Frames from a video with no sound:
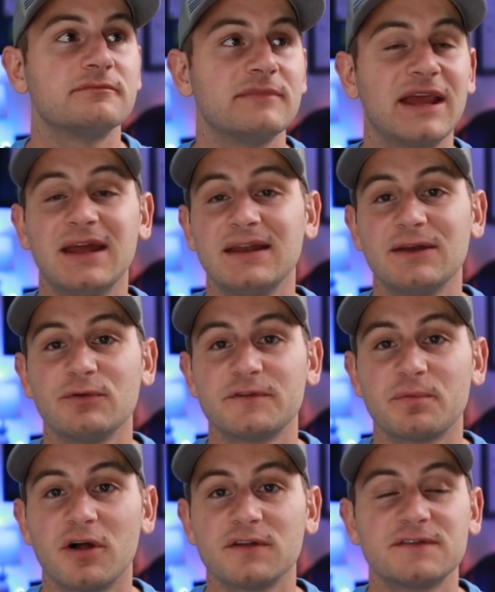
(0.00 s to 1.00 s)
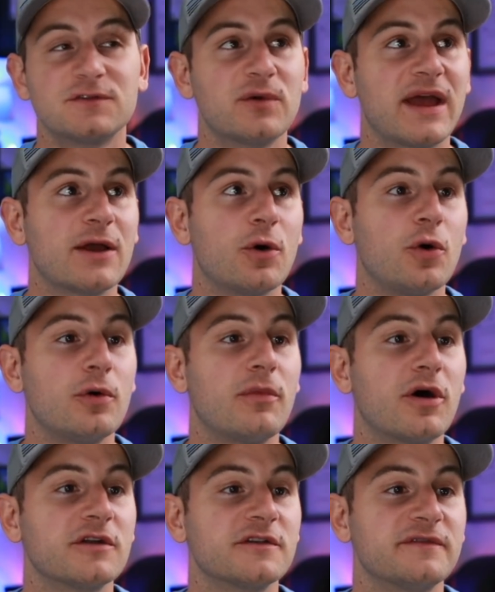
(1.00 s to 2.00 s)
And in response to a whole
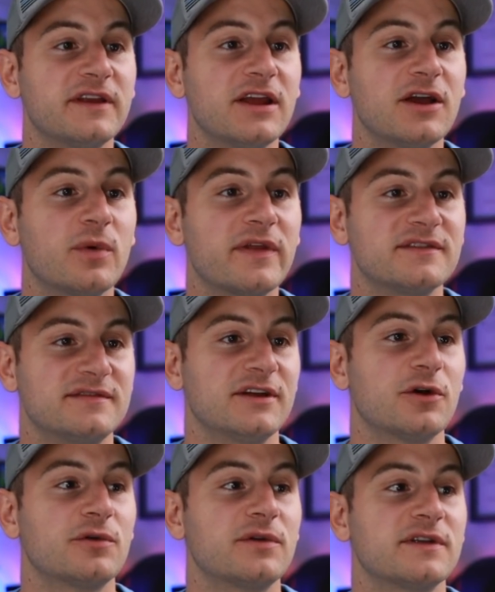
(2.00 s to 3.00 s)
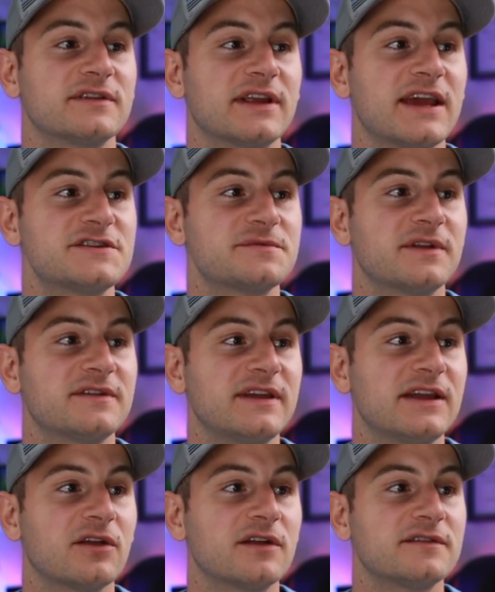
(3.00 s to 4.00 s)
Mars video with zero disengagements,
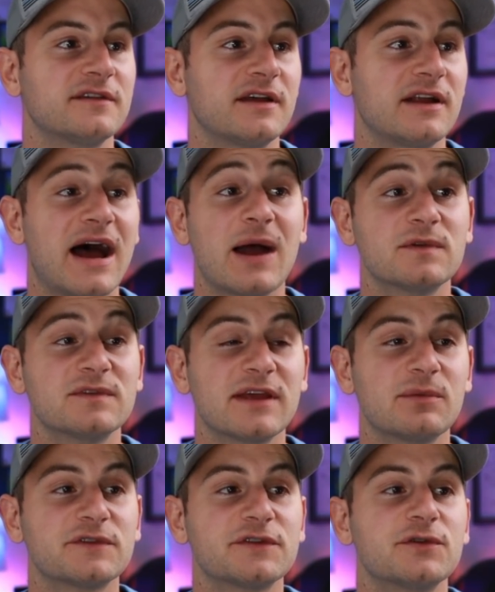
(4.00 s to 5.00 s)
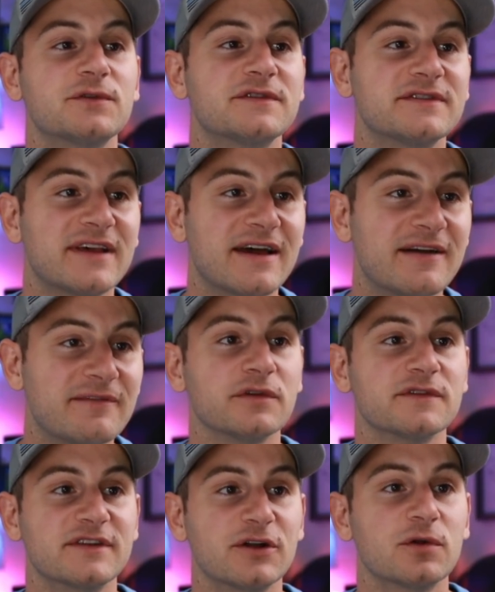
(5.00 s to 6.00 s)
Elon said, I was able to do several
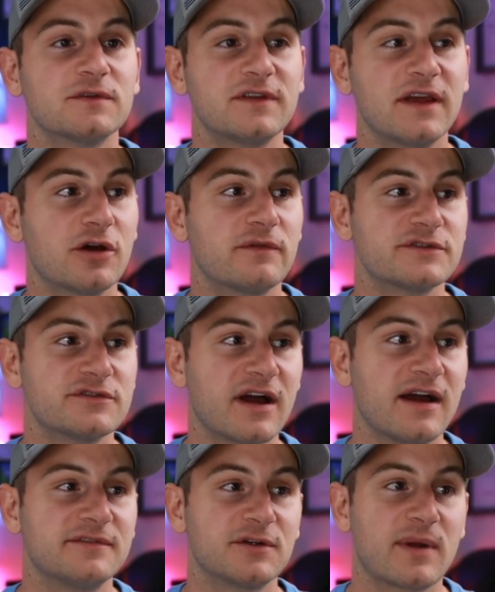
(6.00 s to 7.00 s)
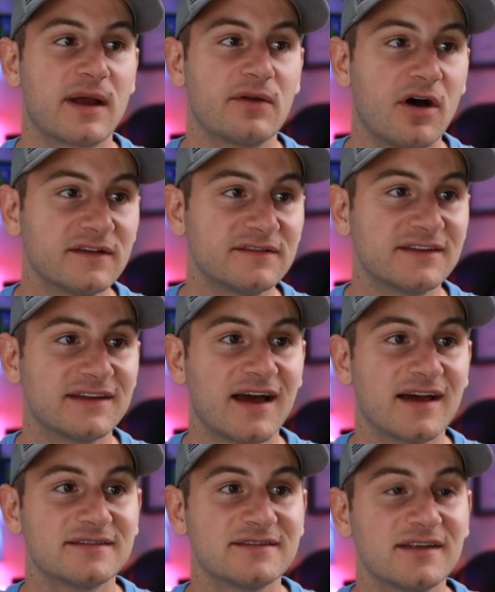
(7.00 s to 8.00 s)
zero takeover drives around Austin
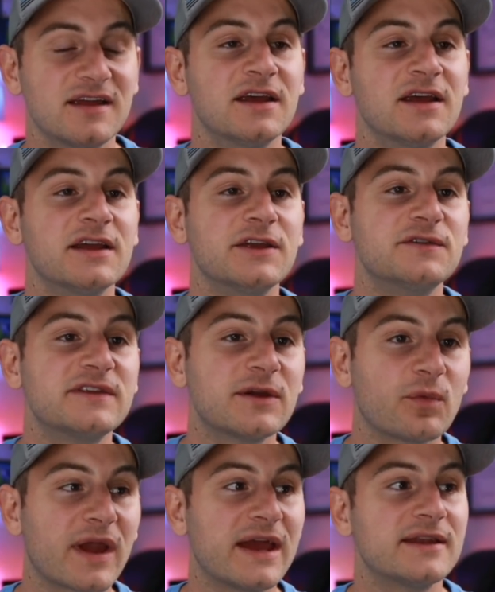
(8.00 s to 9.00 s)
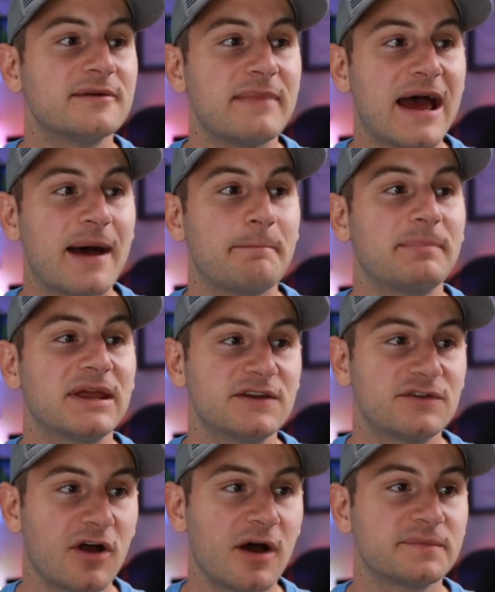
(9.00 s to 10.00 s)
last night using random map pin
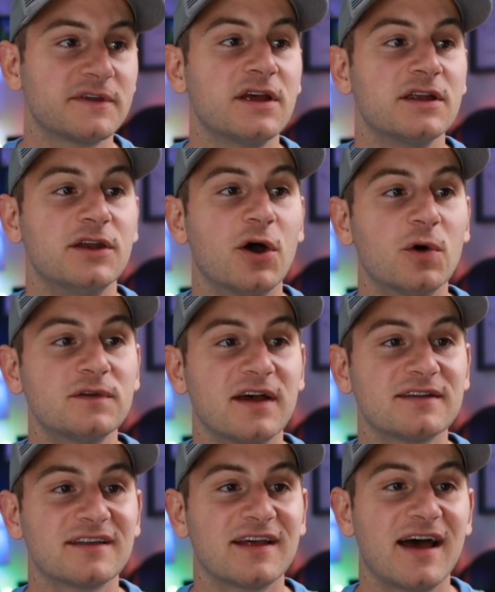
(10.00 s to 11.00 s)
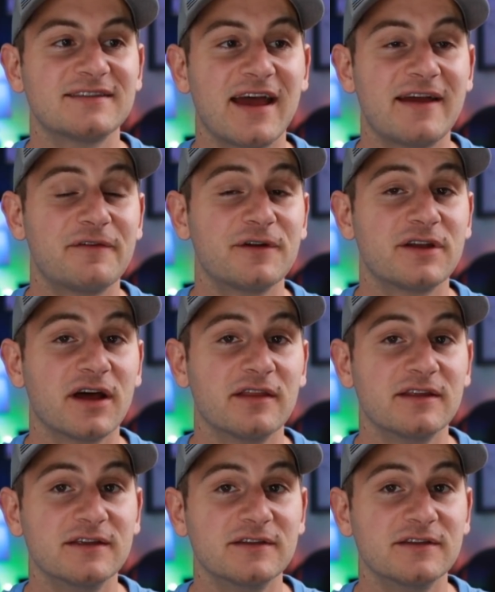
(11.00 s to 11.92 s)
drops no Tesla has ever done these